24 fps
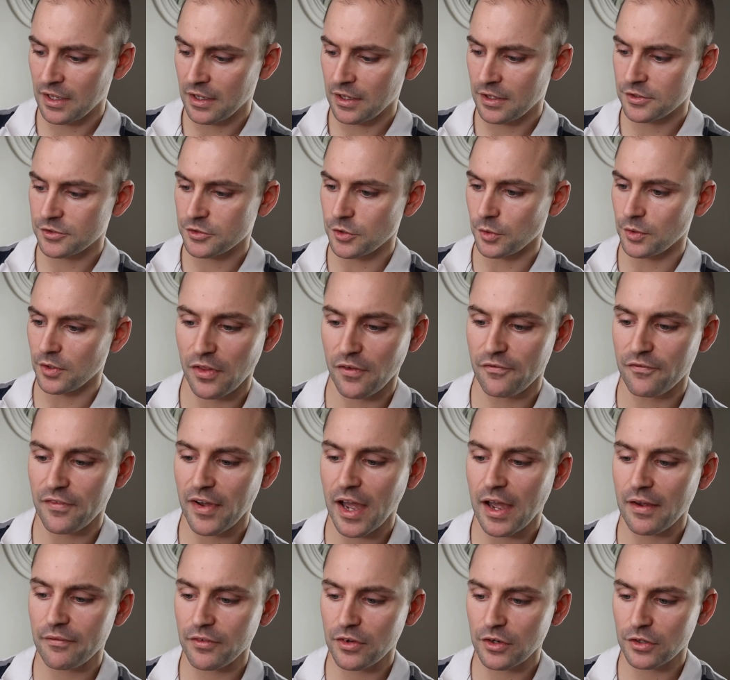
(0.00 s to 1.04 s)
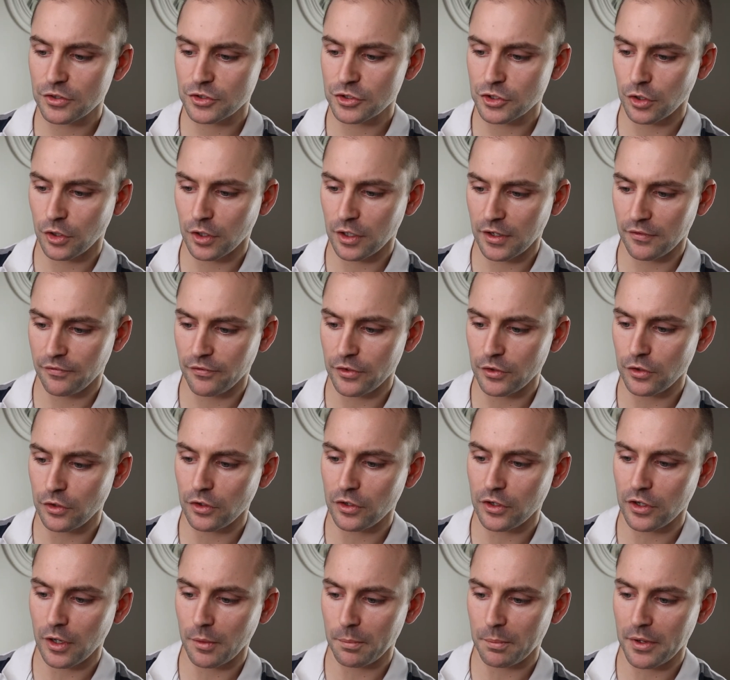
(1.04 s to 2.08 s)
So in the 5-year chart, if you
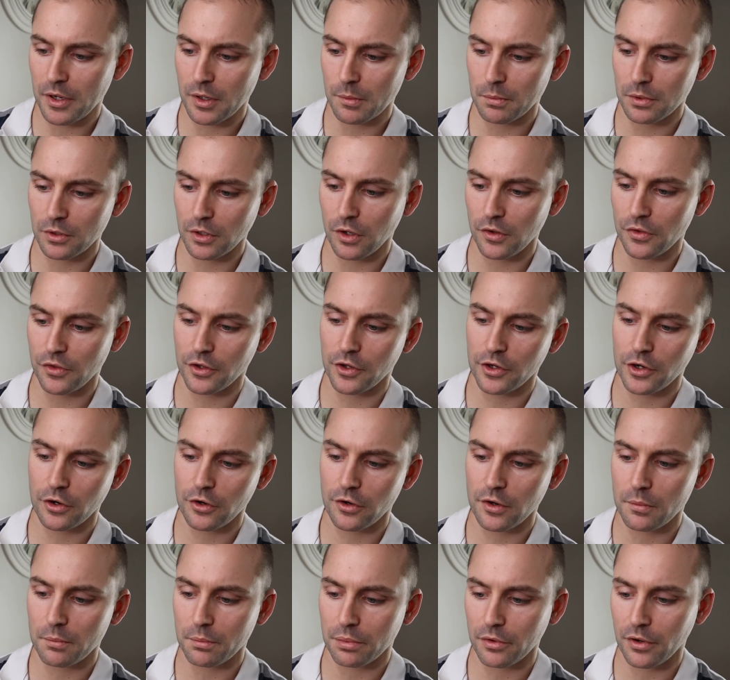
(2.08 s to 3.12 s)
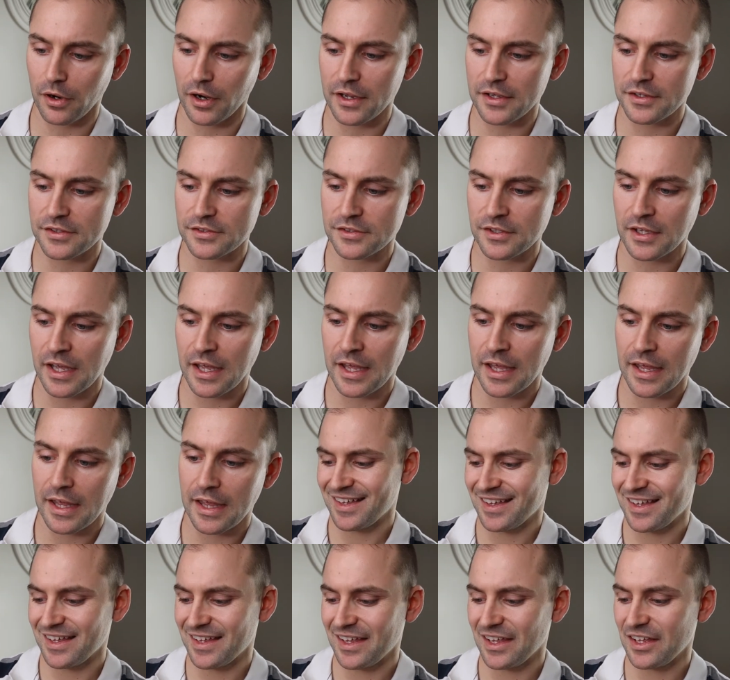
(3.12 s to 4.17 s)
look up here below the current price,
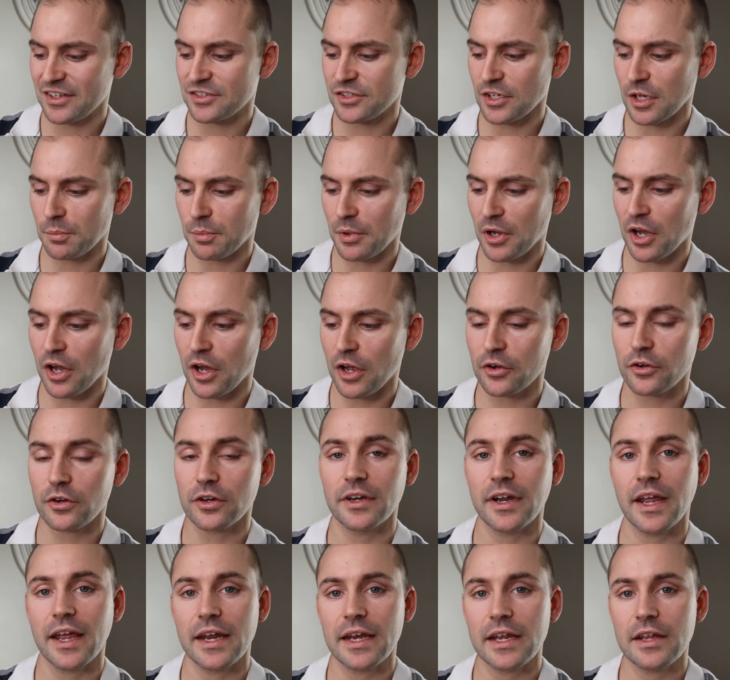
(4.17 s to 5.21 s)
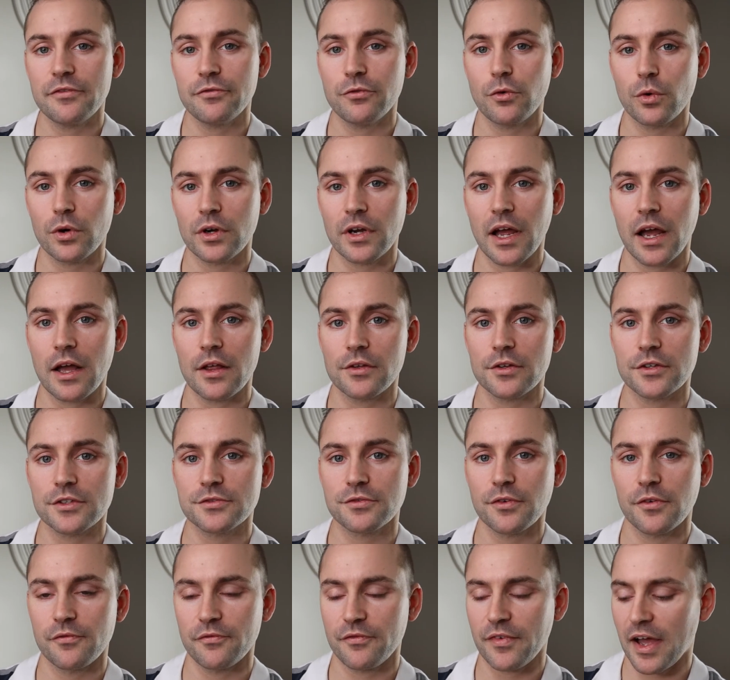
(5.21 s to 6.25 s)
it's up $184
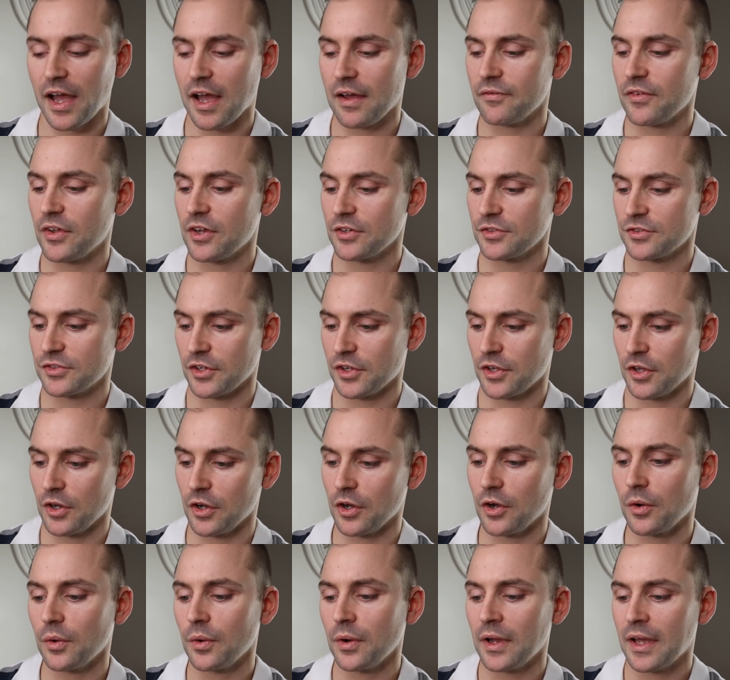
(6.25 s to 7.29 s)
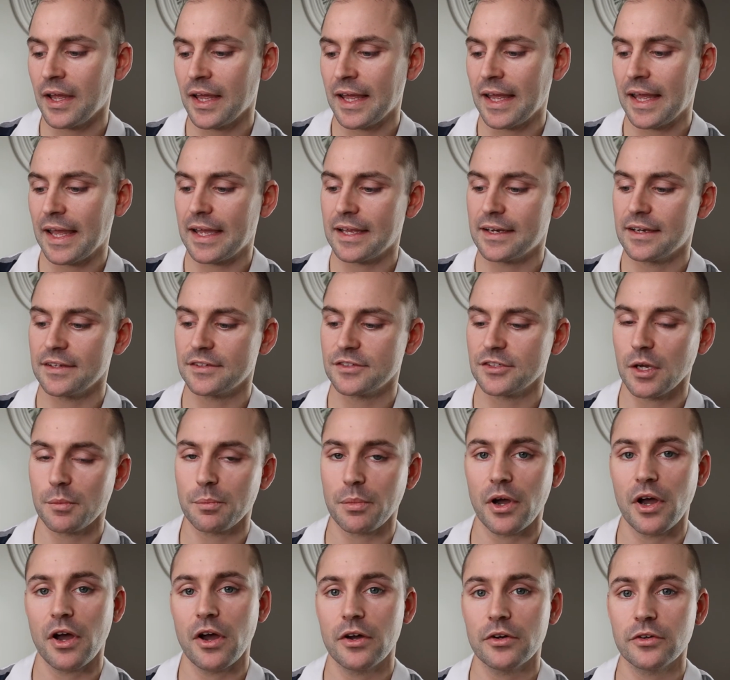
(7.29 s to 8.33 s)
from 5 years ago, and it's up
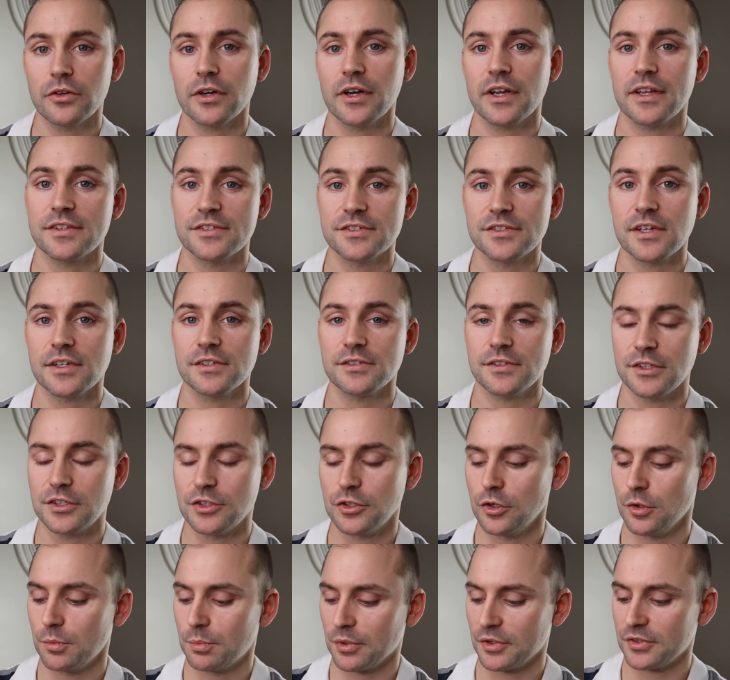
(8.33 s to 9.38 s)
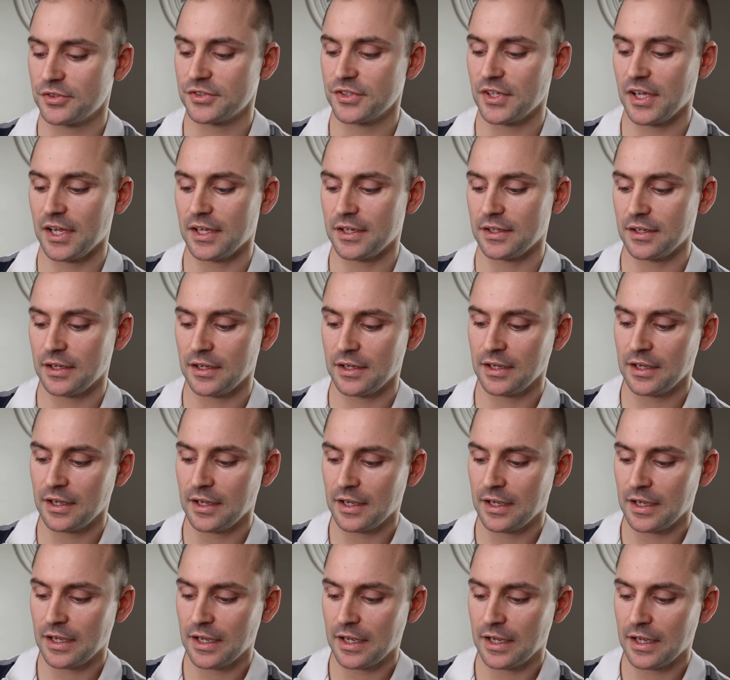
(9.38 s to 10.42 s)
162%.
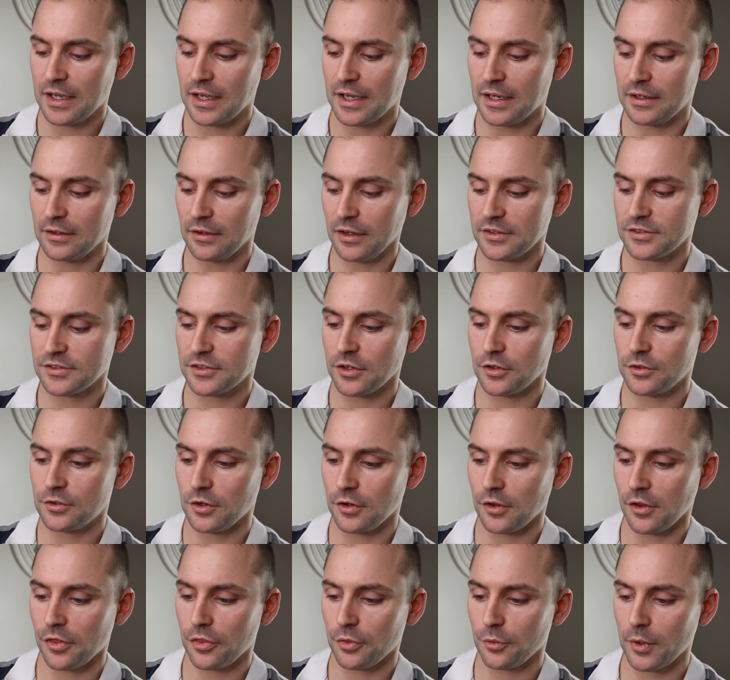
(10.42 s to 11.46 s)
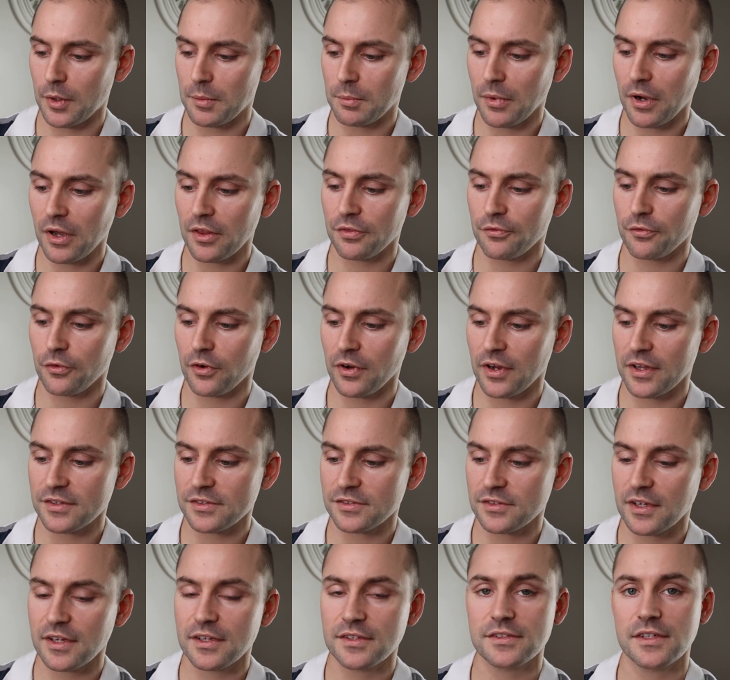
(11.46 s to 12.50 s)
And let's go to the 3-month, for
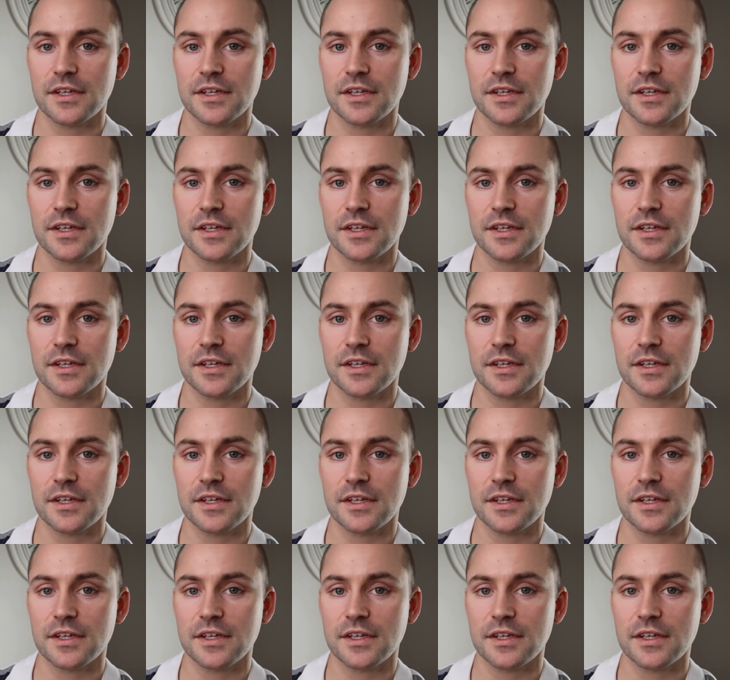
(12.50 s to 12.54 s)
instance.